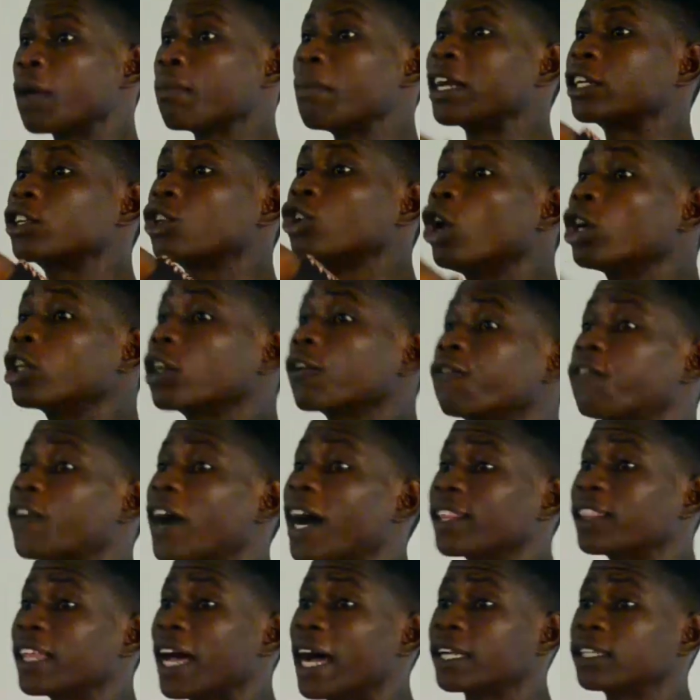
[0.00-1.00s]
but not
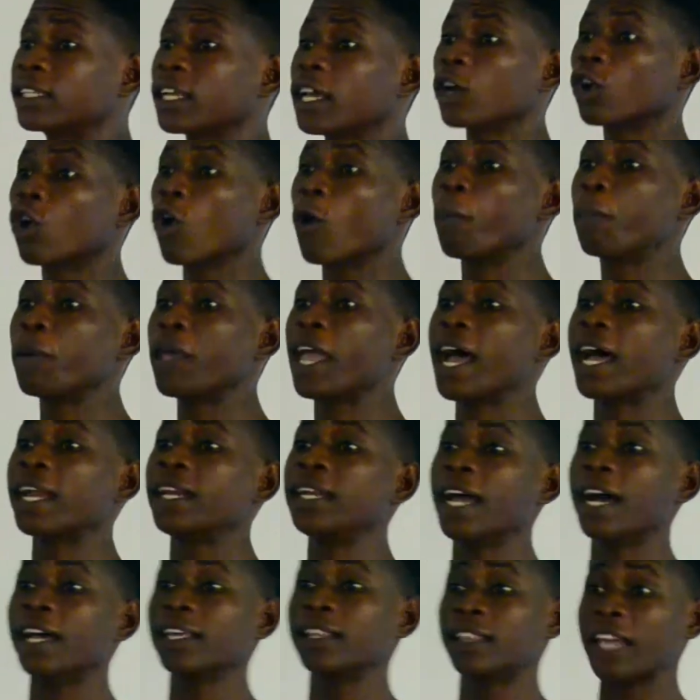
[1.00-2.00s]
further
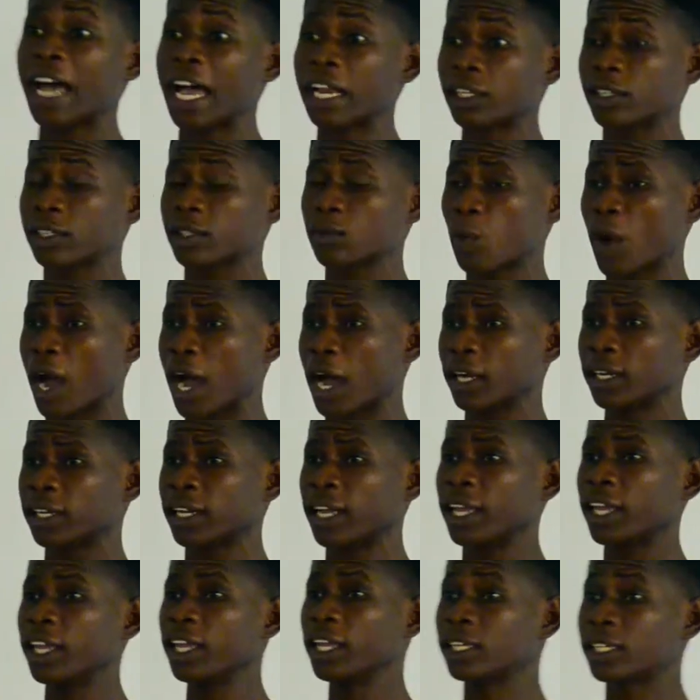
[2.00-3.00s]
compared as that
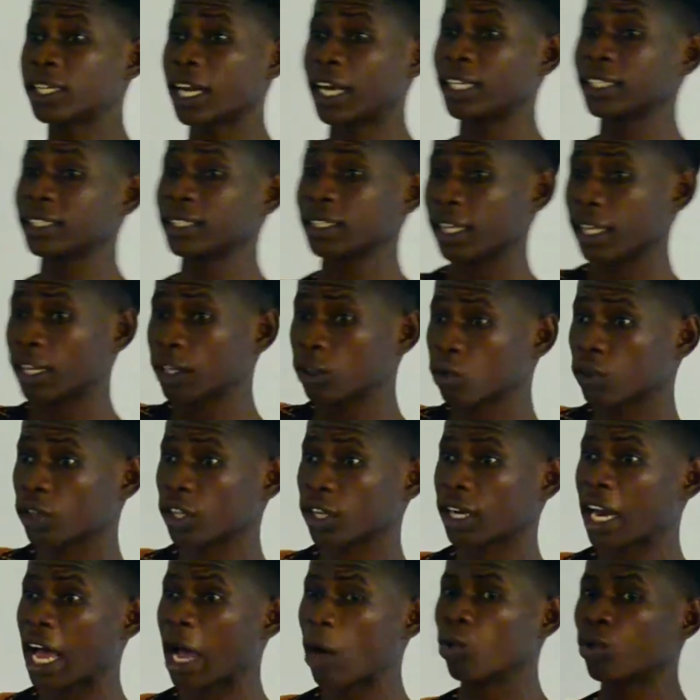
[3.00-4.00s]
one entering into the
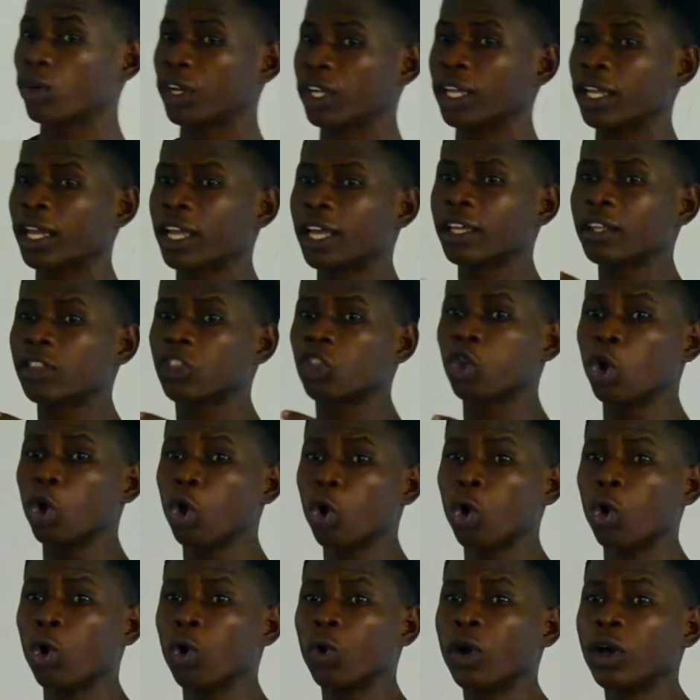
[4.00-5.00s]
ground
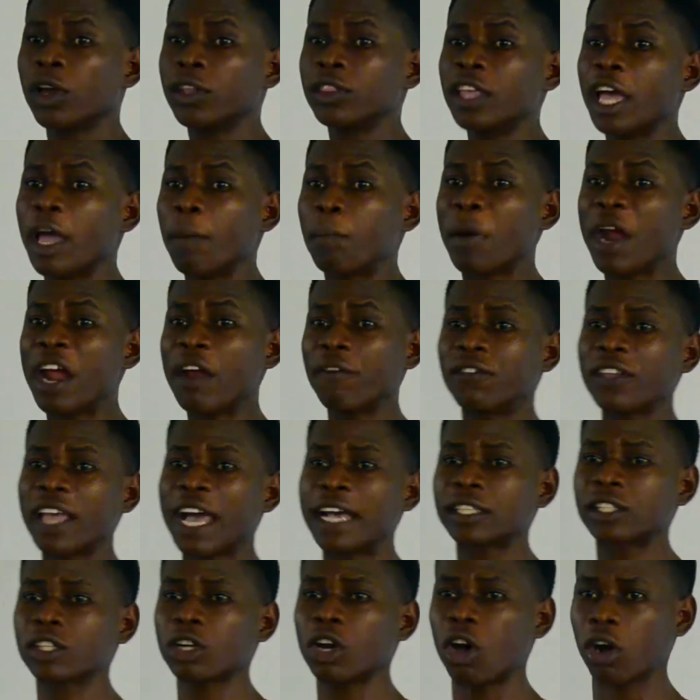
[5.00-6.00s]
through the
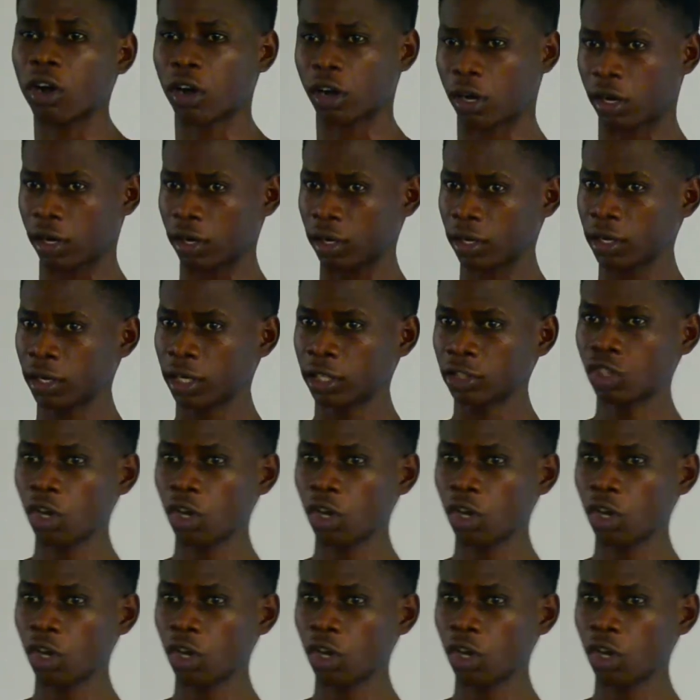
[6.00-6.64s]
previous rock.